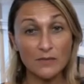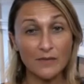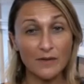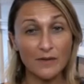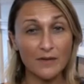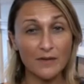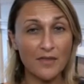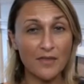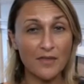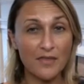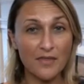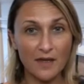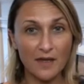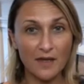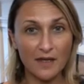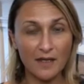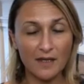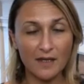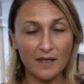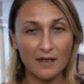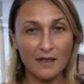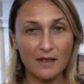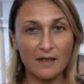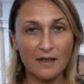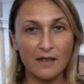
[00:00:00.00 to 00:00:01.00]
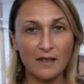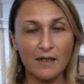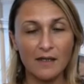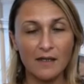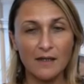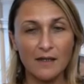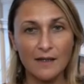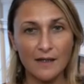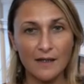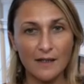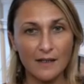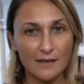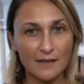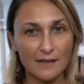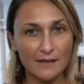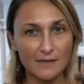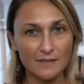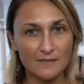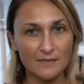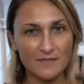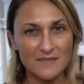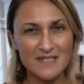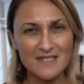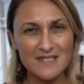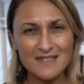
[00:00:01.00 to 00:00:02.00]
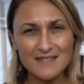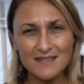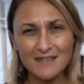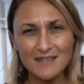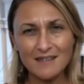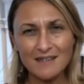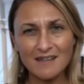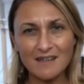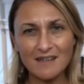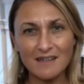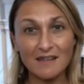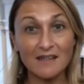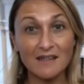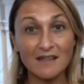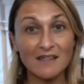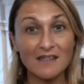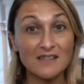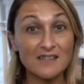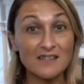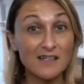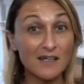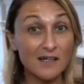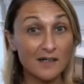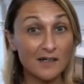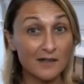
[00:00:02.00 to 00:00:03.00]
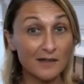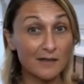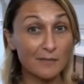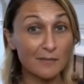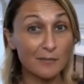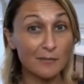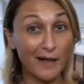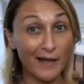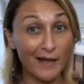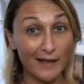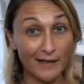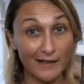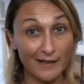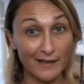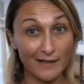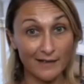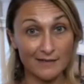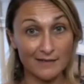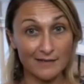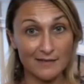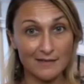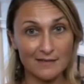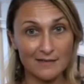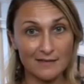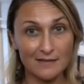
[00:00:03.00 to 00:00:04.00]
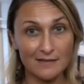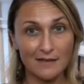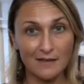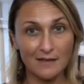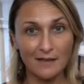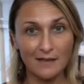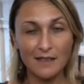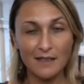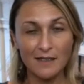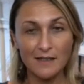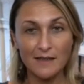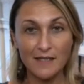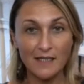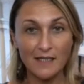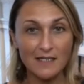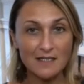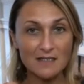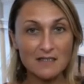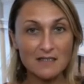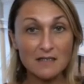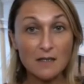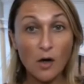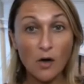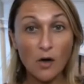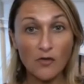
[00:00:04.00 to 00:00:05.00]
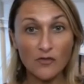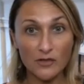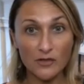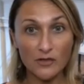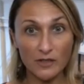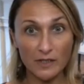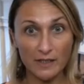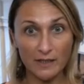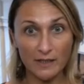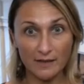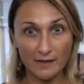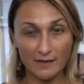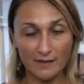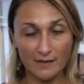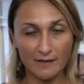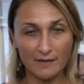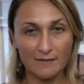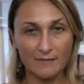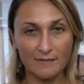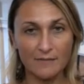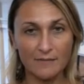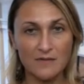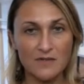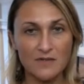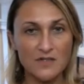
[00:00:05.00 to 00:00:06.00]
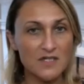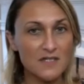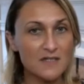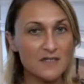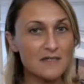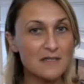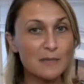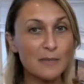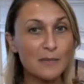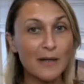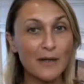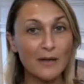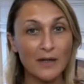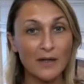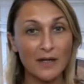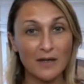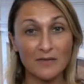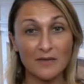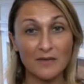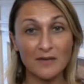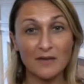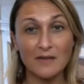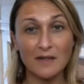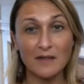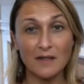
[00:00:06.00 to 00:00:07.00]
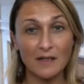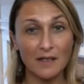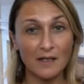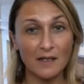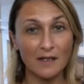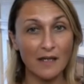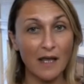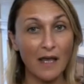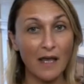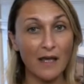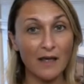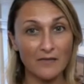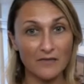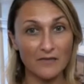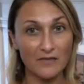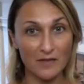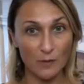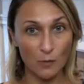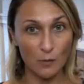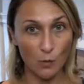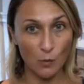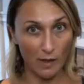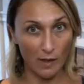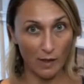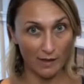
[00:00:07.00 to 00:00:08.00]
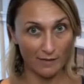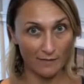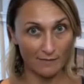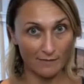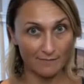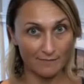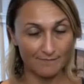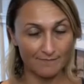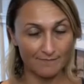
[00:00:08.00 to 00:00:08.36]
a thick, sticky, dark blanket that is covering just about everything and everyone.